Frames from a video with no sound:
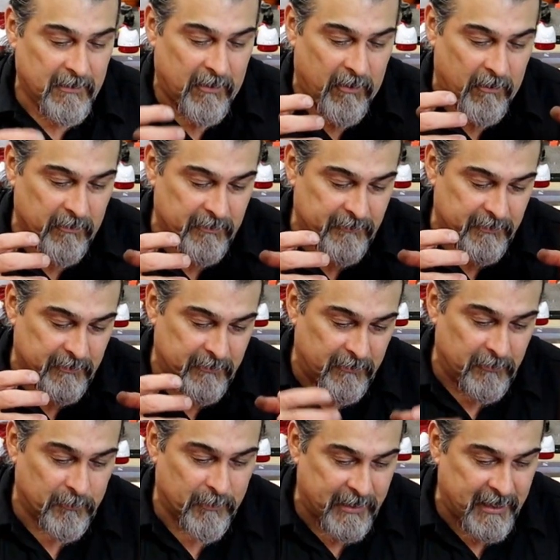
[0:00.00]
All of the
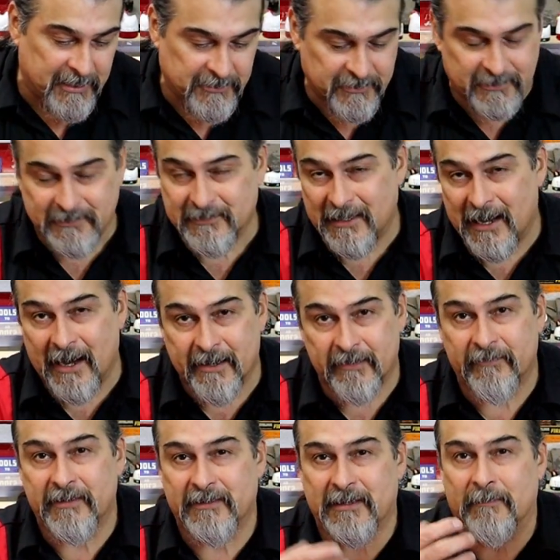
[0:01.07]
lubrication is out
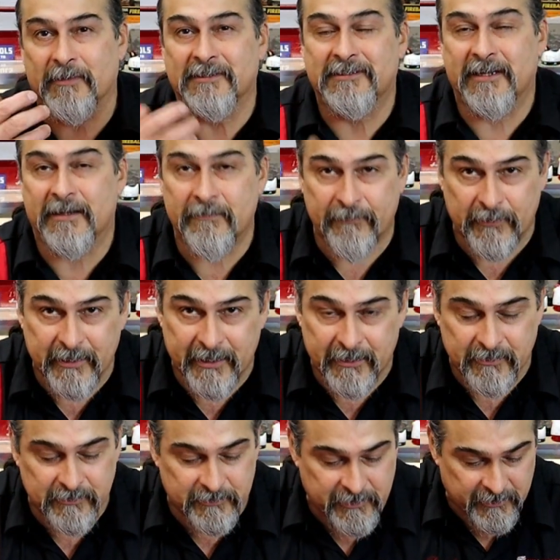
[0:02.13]
of it. They've been sitting for
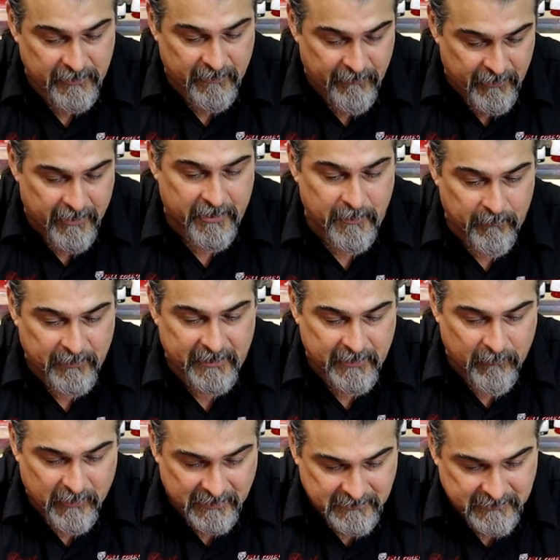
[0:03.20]
years. They're completely
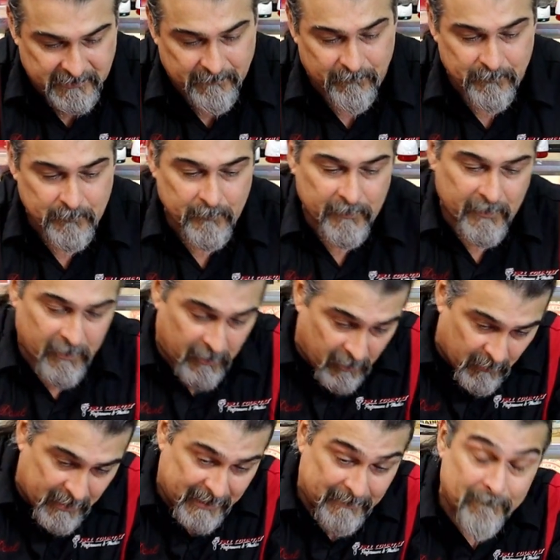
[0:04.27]
rusted. All
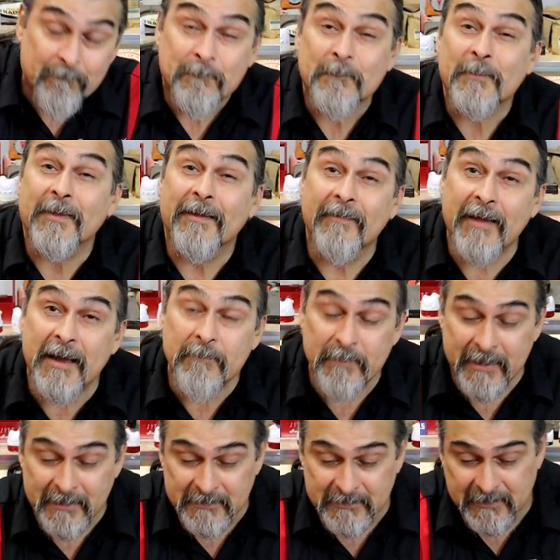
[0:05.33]
right. That
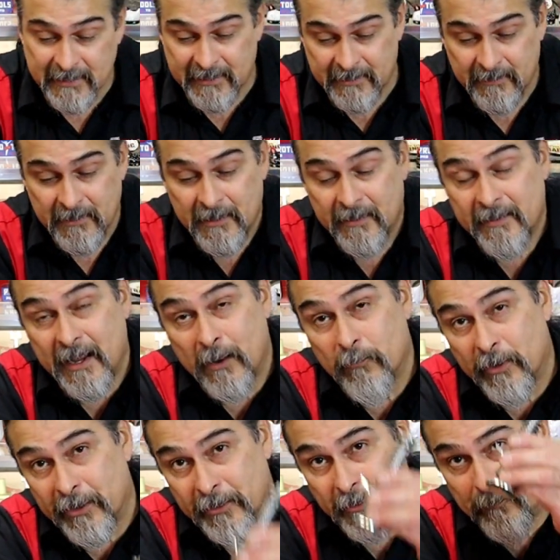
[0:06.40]
being said, now we're
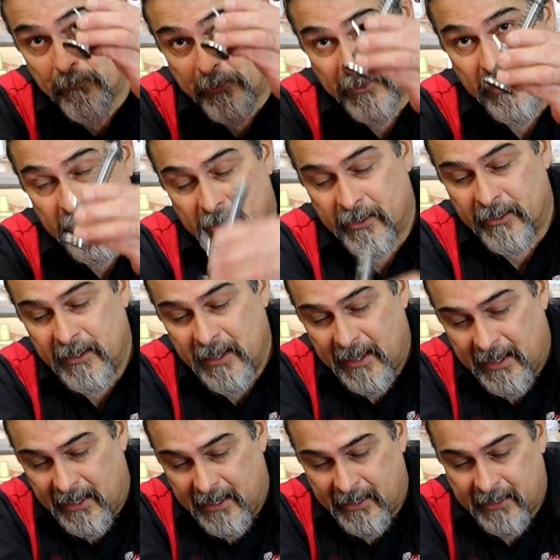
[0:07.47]
going to put on
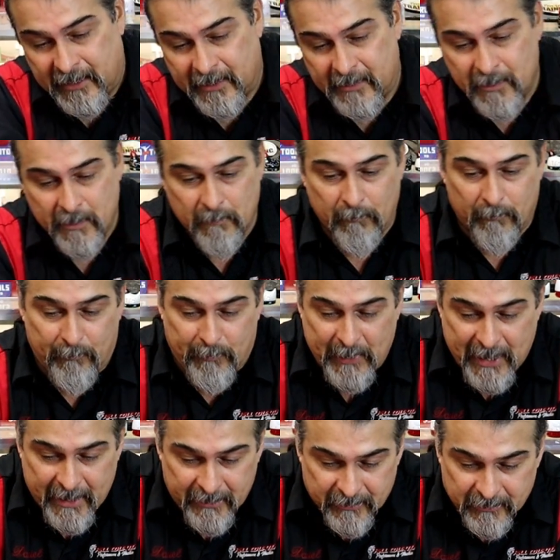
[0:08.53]
a
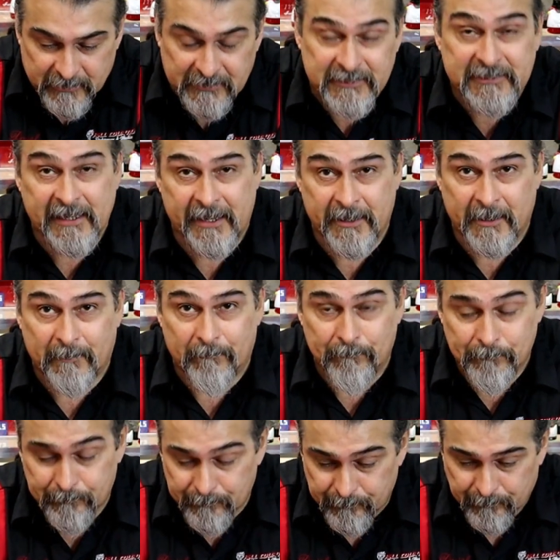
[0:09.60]
better setup.
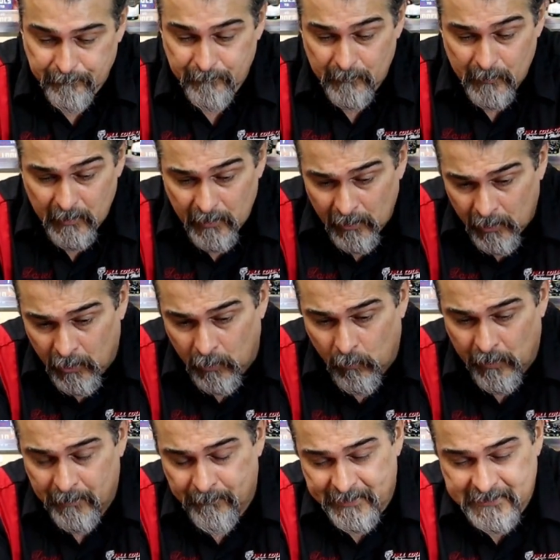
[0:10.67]
A
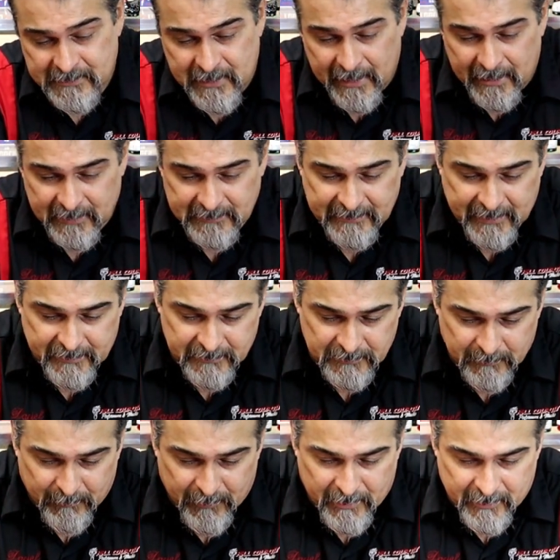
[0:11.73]
one-piece guide. Let's take this
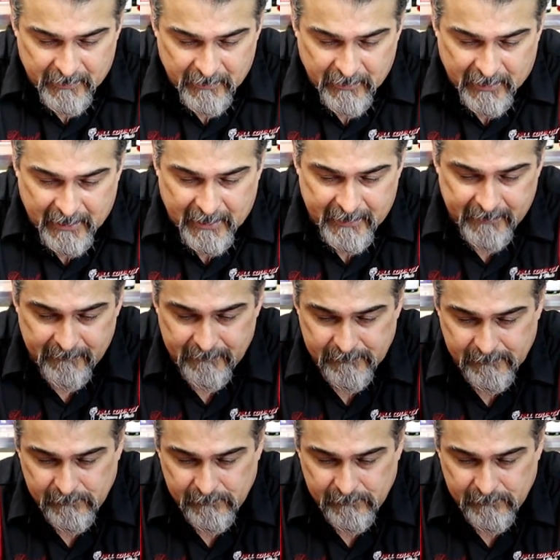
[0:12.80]
apart and look at it.